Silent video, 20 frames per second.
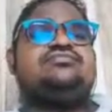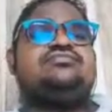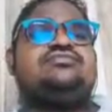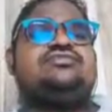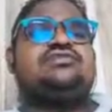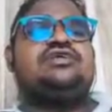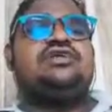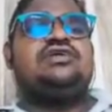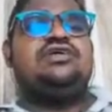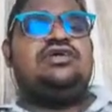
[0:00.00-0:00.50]

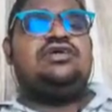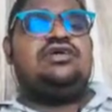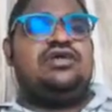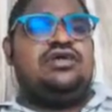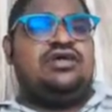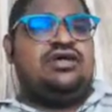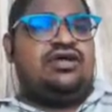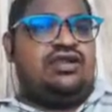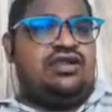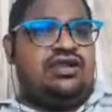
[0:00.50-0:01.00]
Okay.
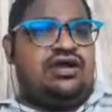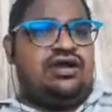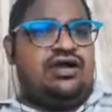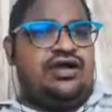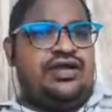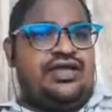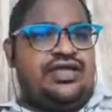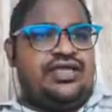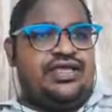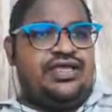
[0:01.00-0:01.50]

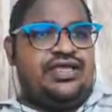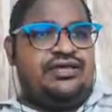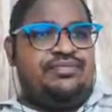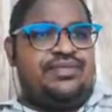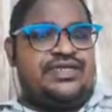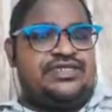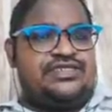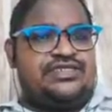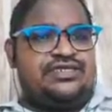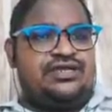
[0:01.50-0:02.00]
Ln A
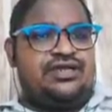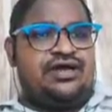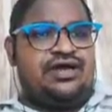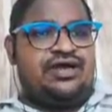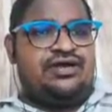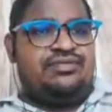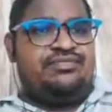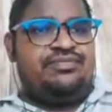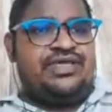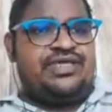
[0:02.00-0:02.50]
plus
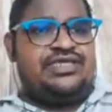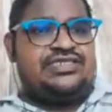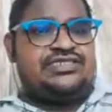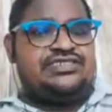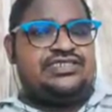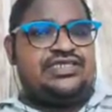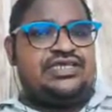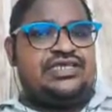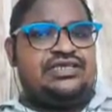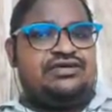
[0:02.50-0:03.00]
ln B is
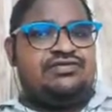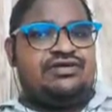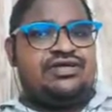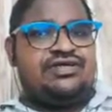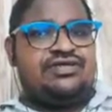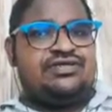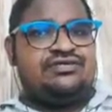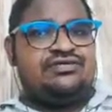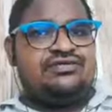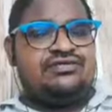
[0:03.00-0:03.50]
equal
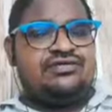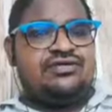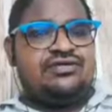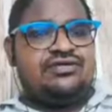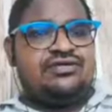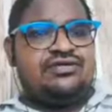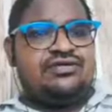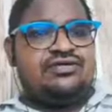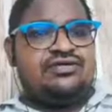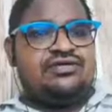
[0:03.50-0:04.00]
to
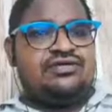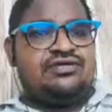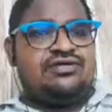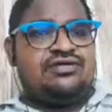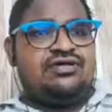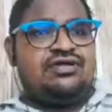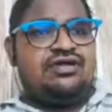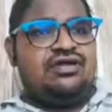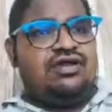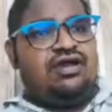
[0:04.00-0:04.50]

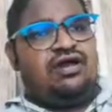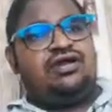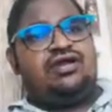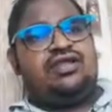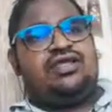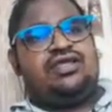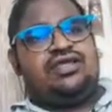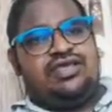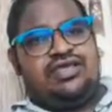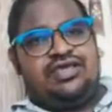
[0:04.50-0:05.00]
ln
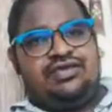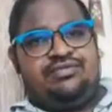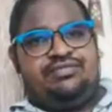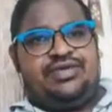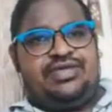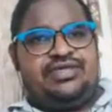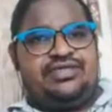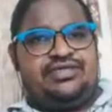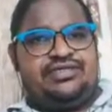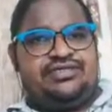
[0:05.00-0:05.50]

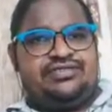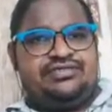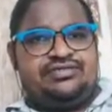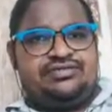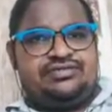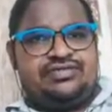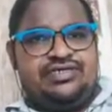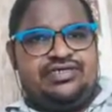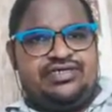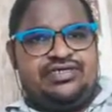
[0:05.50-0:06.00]
AB. So
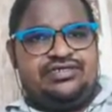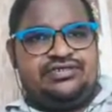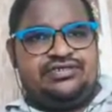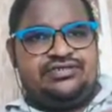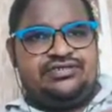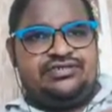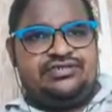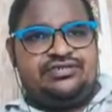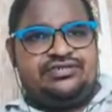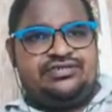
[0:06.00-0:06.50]
then
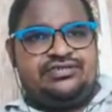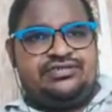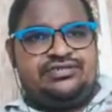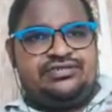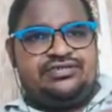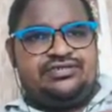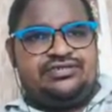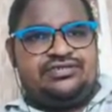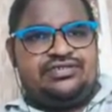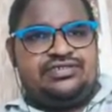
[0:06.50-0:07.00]

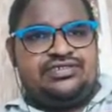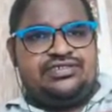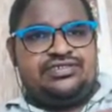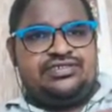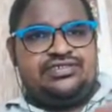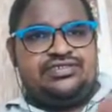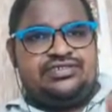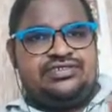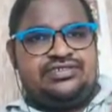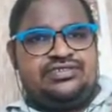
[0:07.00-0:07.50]
it
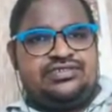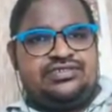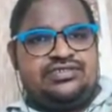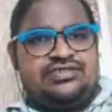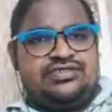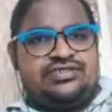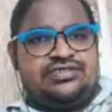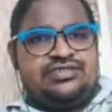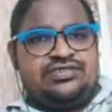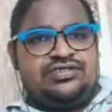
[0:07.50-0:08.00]
is
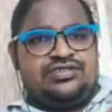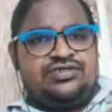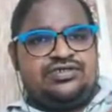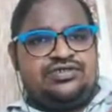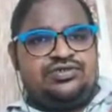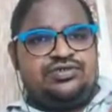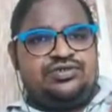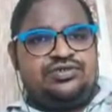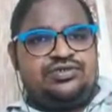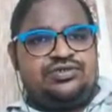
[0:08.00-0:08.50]

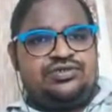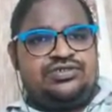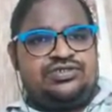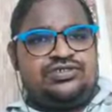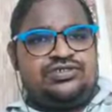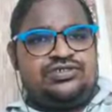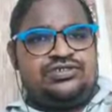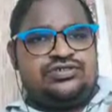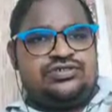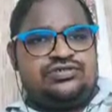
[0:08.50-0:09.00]
2
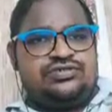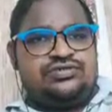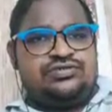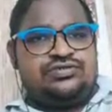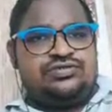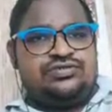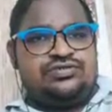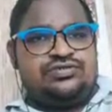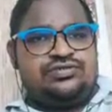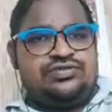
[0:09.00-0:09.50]
into
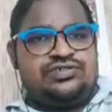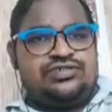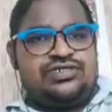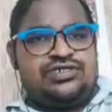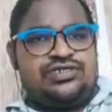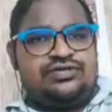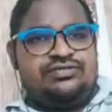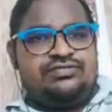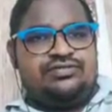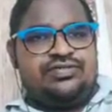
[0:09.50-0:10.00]

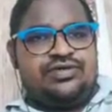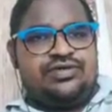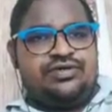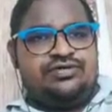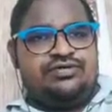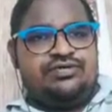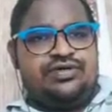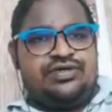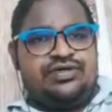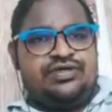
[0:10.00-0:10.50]
10
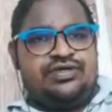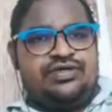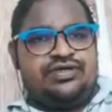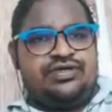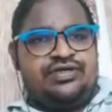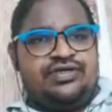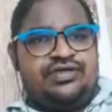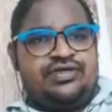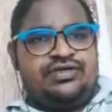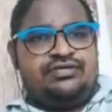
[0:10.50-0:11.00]
power
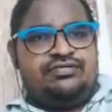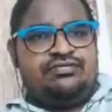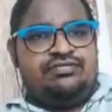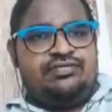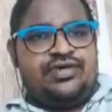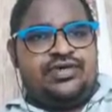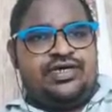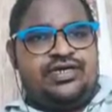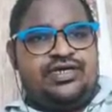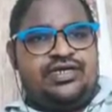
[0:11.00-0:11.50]

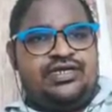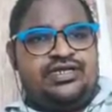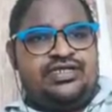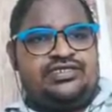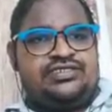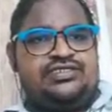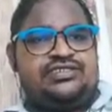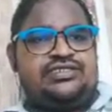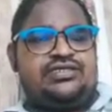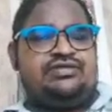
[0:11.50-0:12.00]
minus
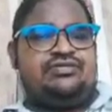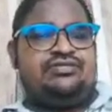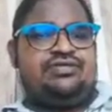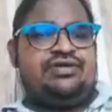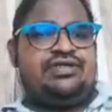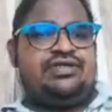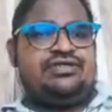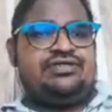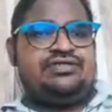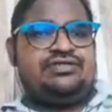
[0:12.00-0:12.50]

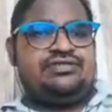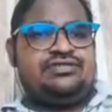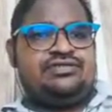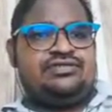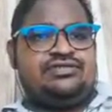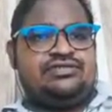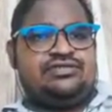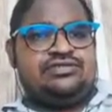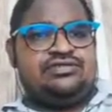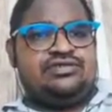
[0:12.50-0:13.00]
7
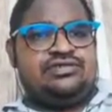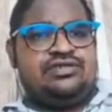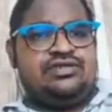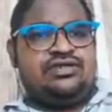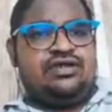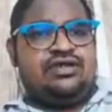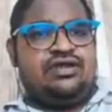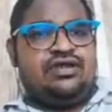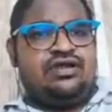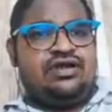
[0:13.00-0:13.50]

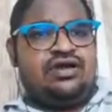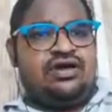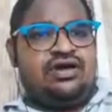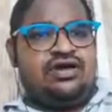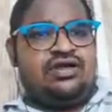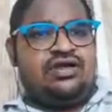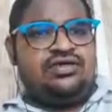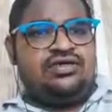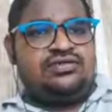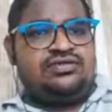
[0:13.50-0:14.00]

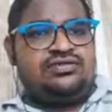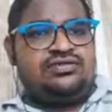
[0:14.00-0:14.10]
ln